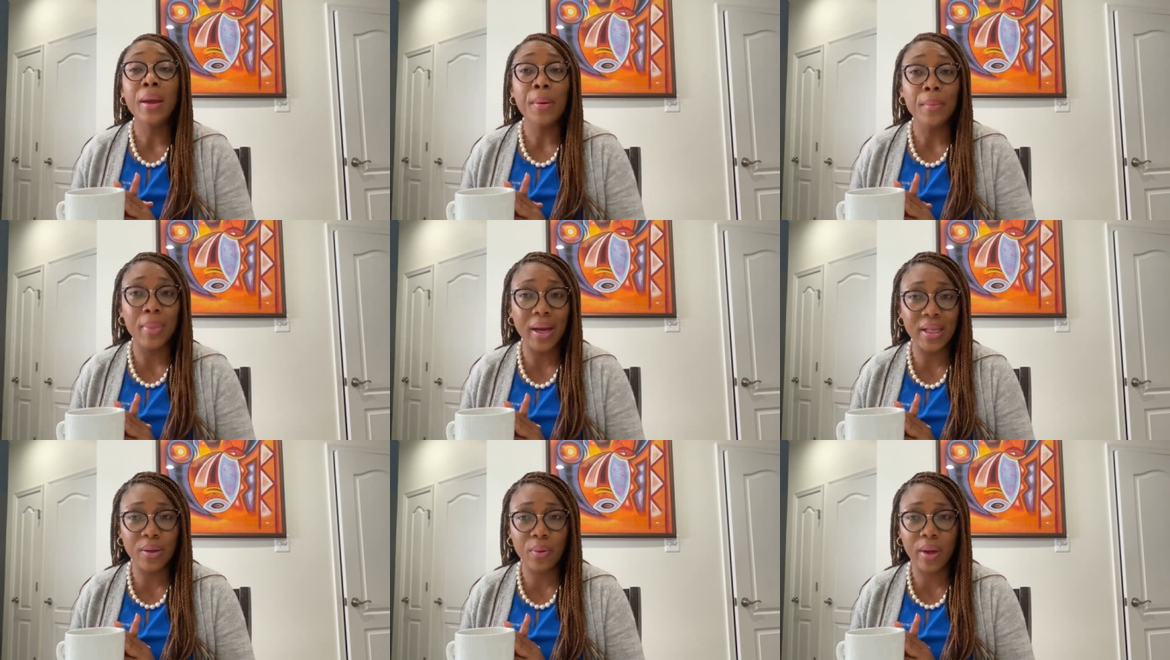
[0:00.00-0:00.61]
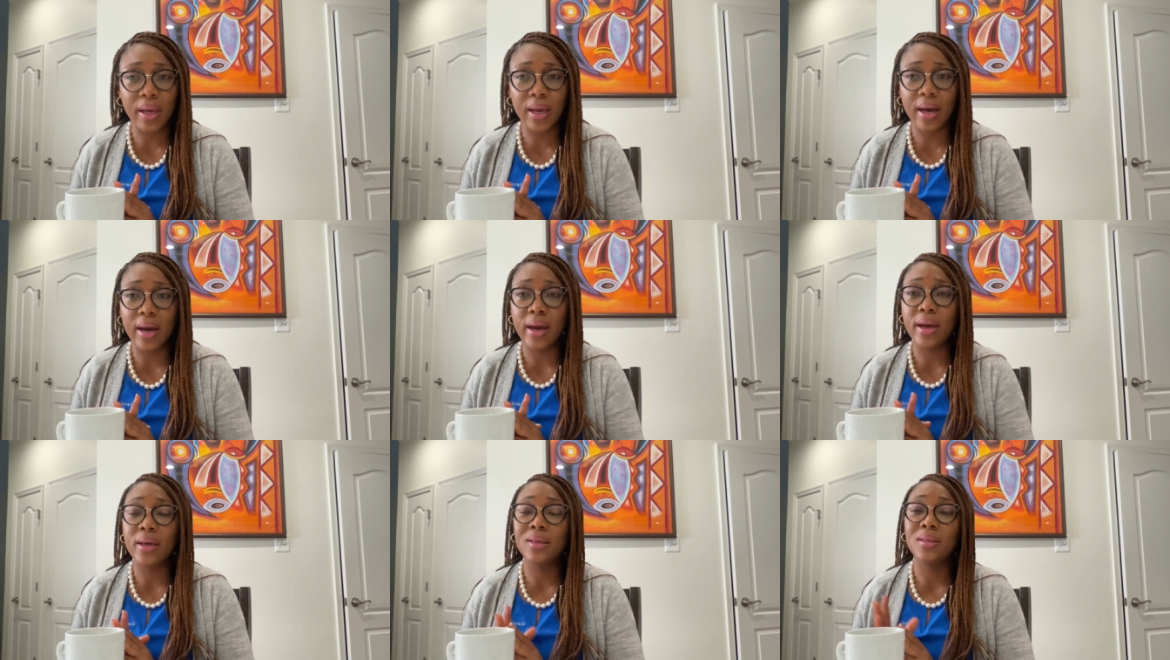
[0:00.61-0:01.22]
By the way,
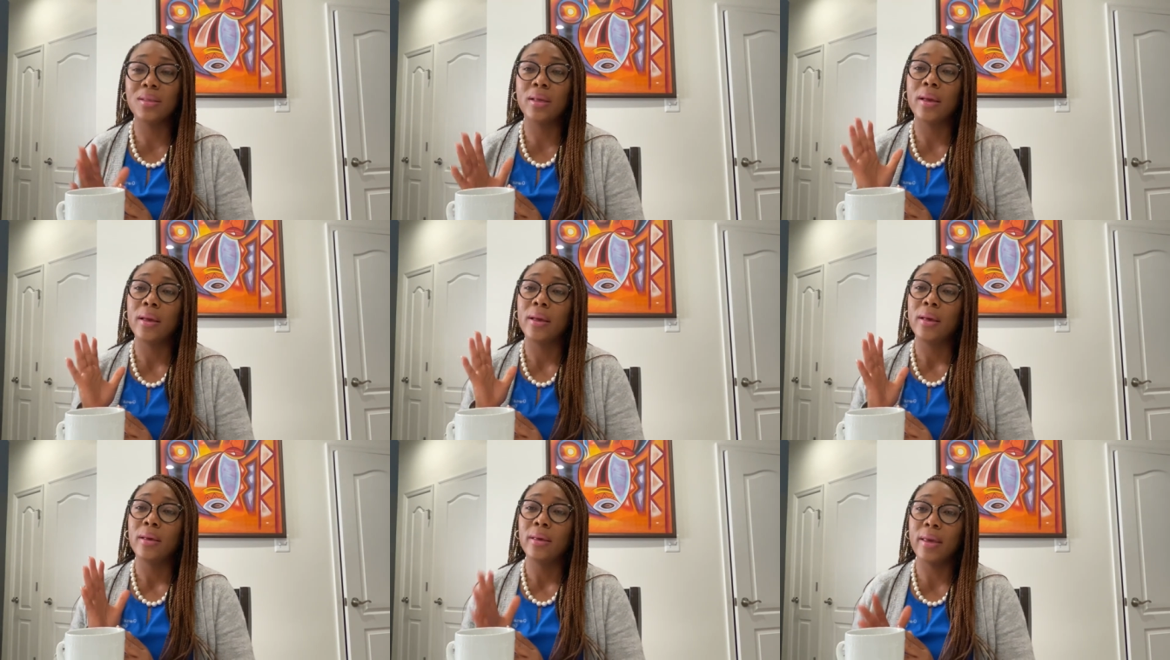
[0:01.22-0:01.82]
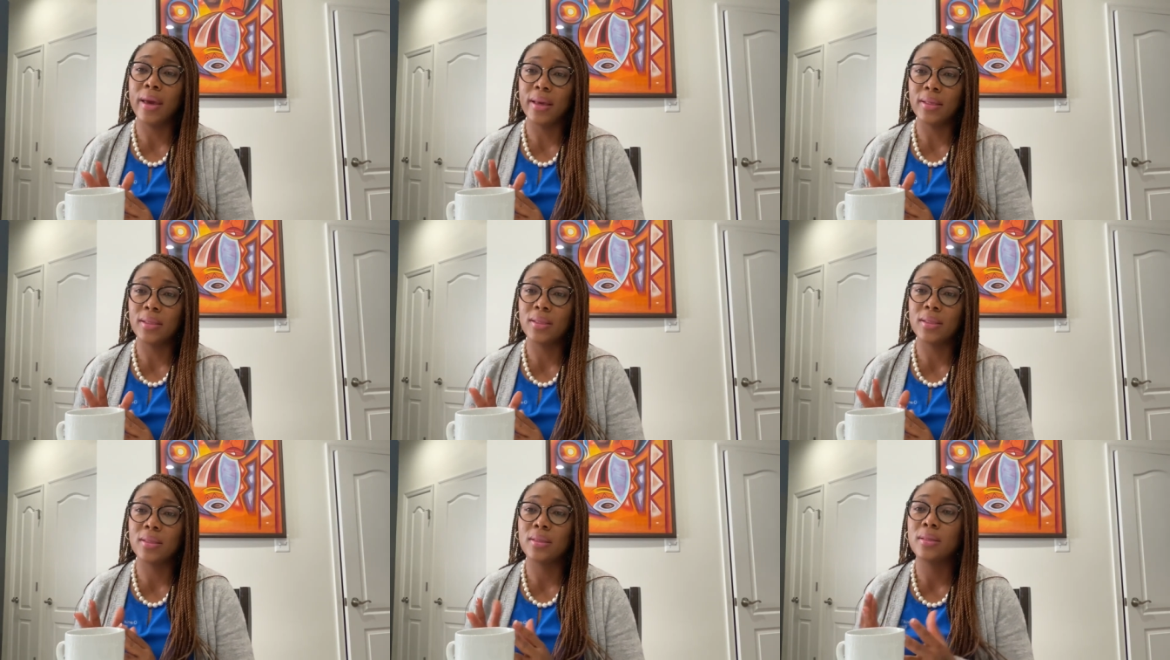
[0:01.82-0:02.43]
guys,
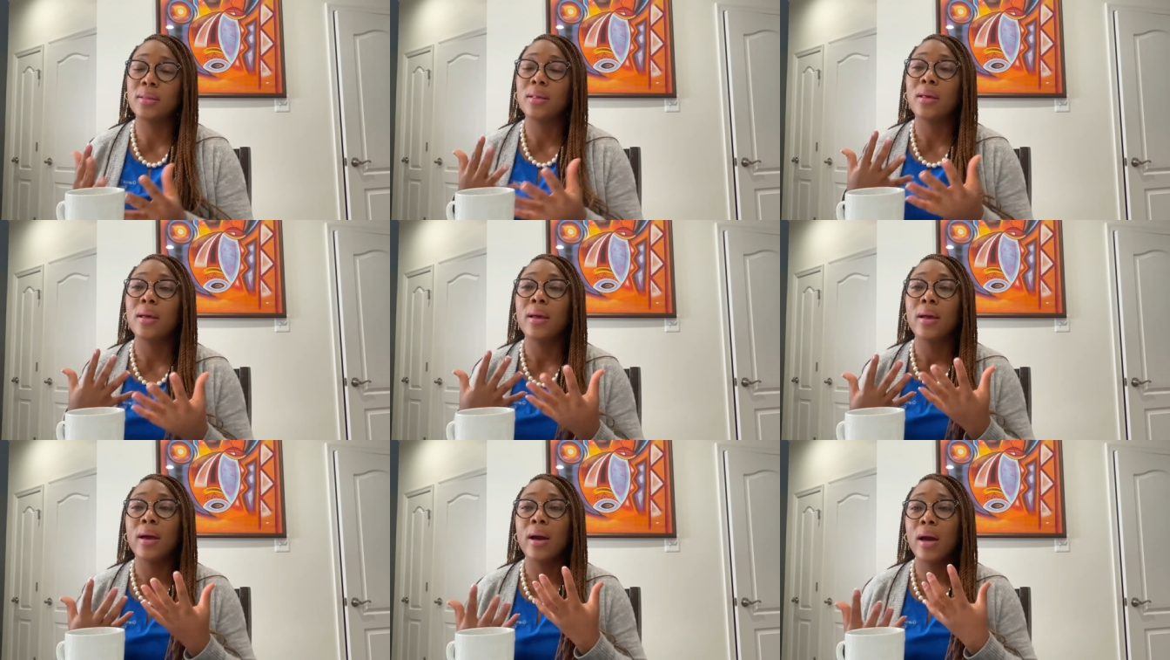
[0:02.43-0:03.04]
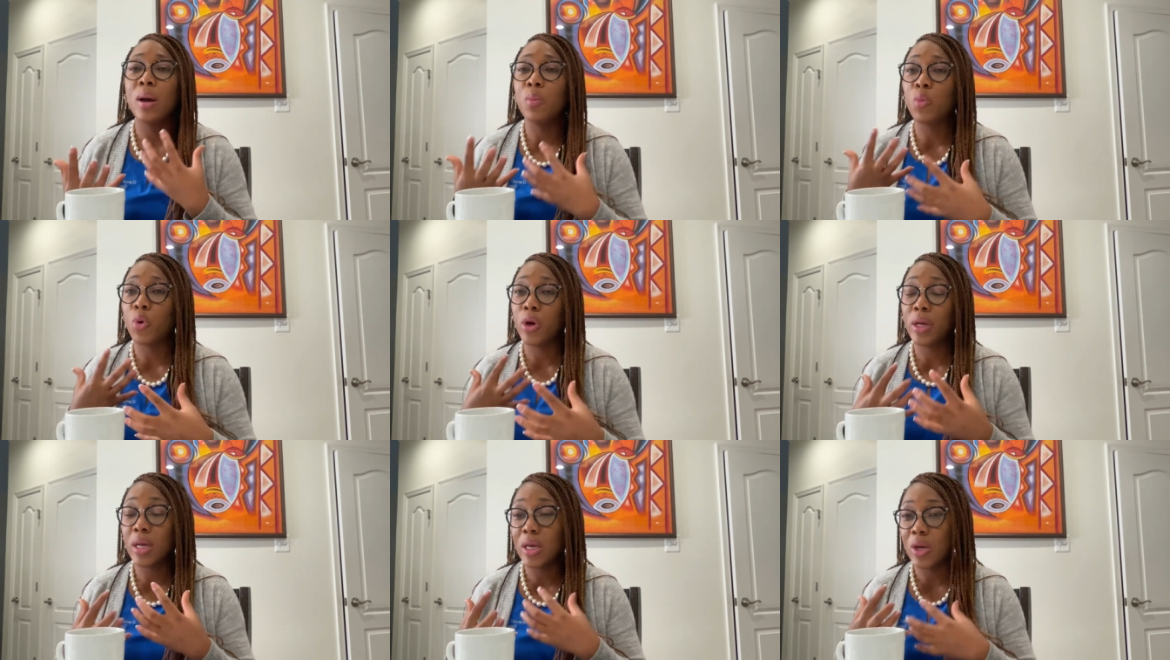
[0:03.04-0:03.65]
yes, I'm
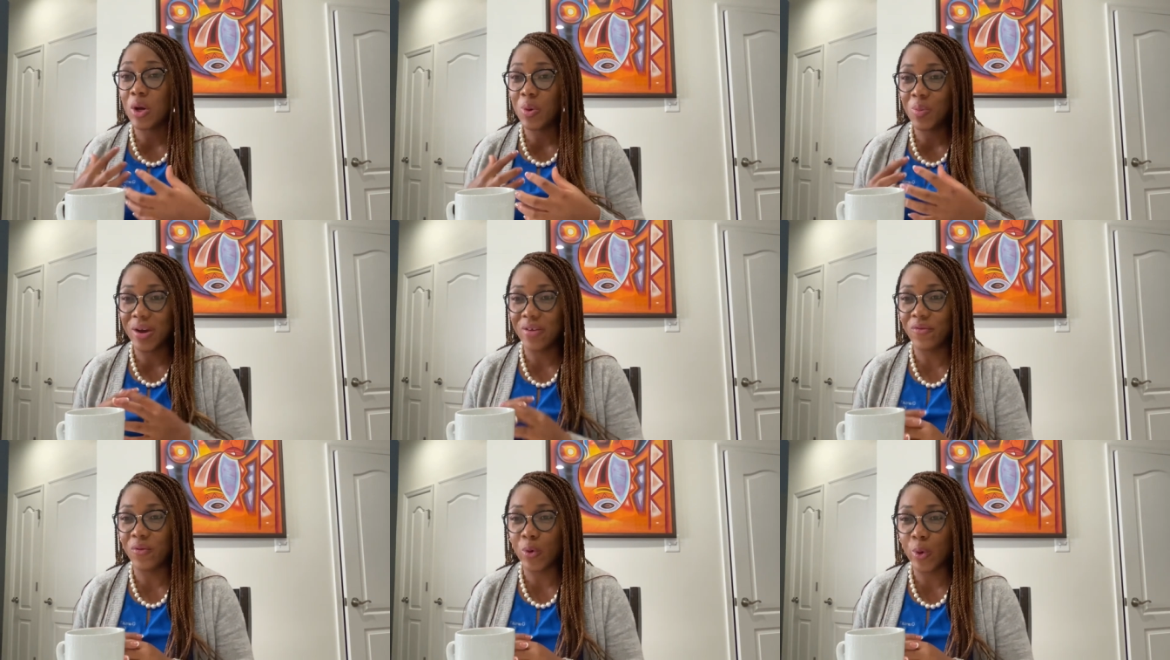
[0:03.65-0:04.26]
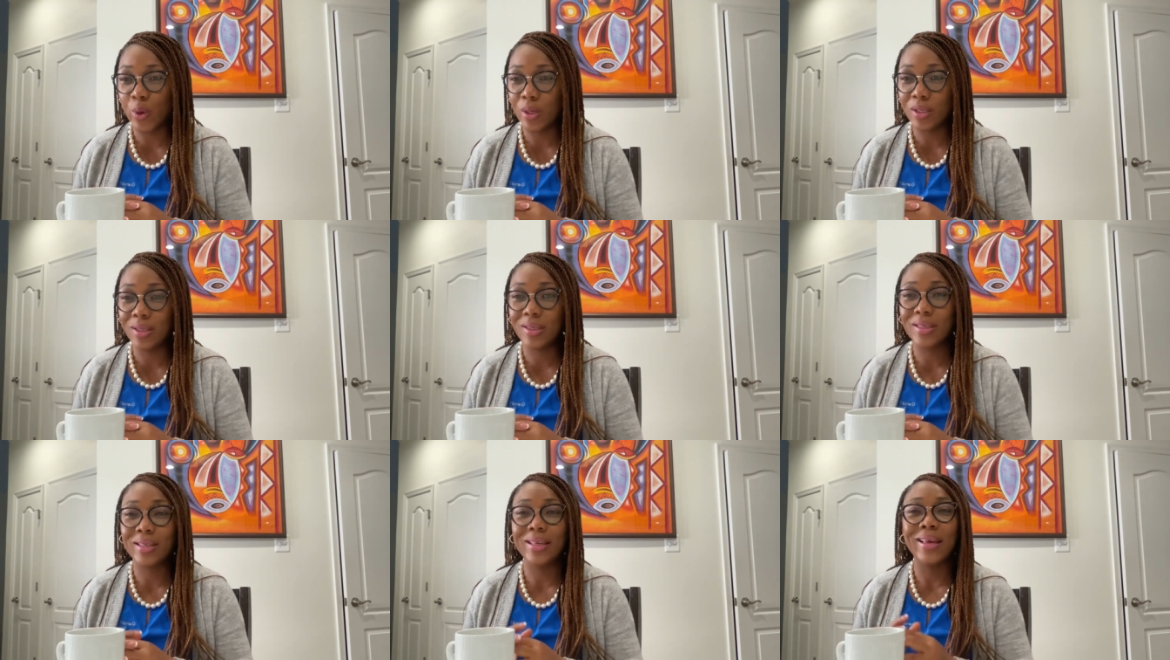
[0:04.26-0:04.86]
working on my
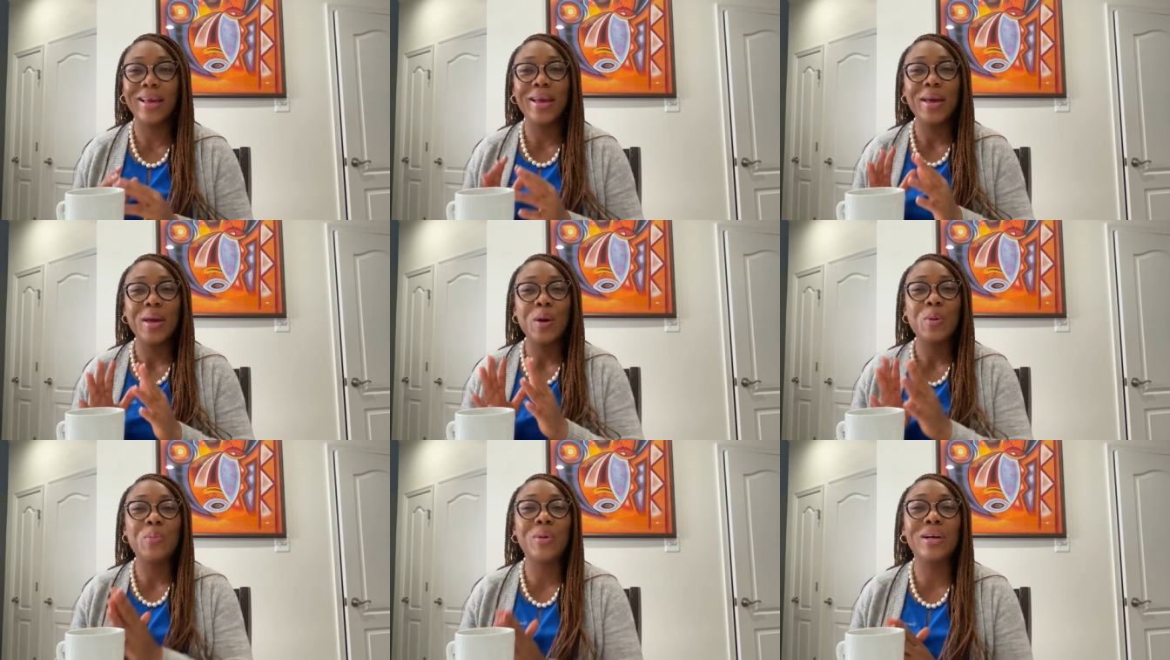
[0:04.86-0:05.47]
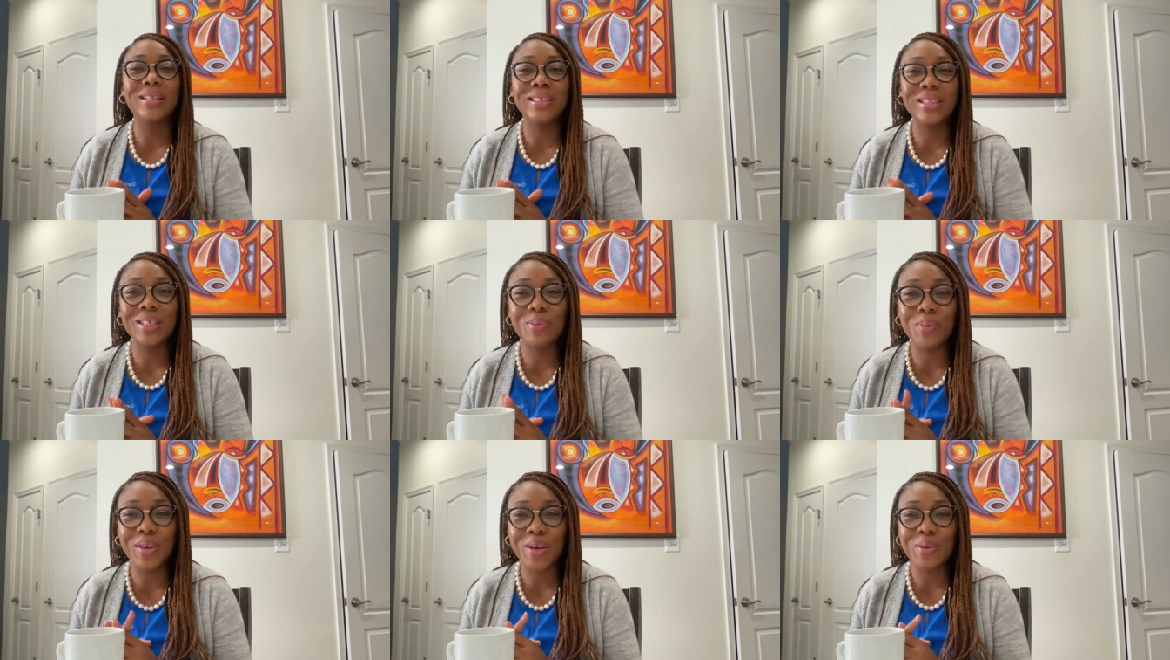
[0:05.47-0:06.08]
voice, but
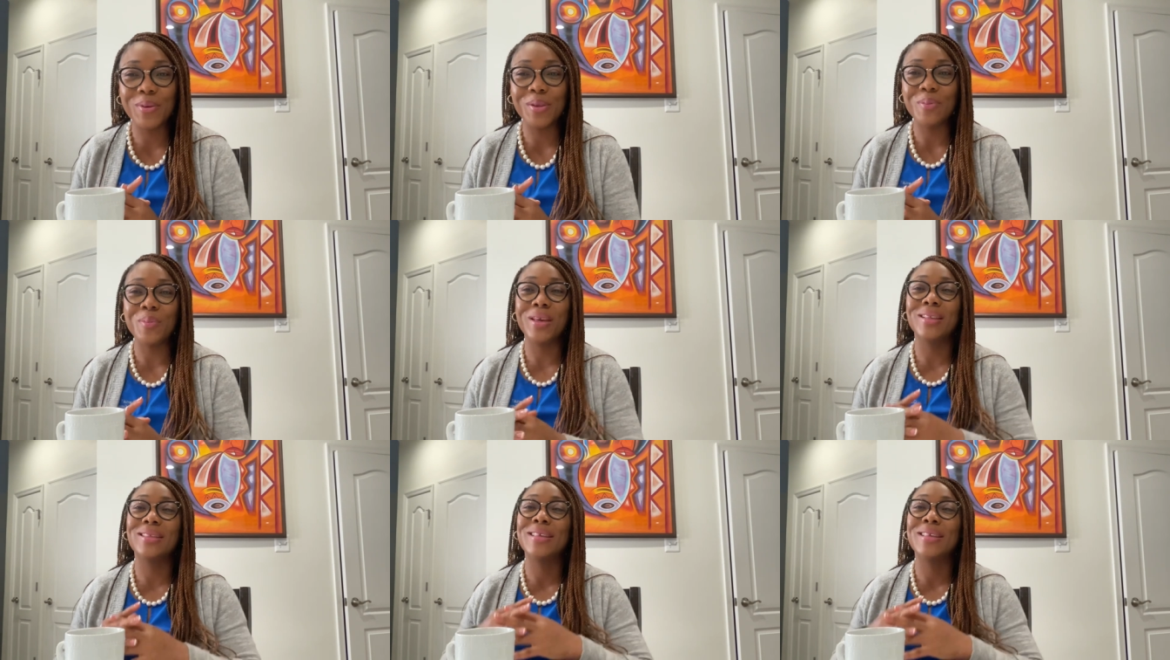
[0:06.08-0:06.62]
just bear with me.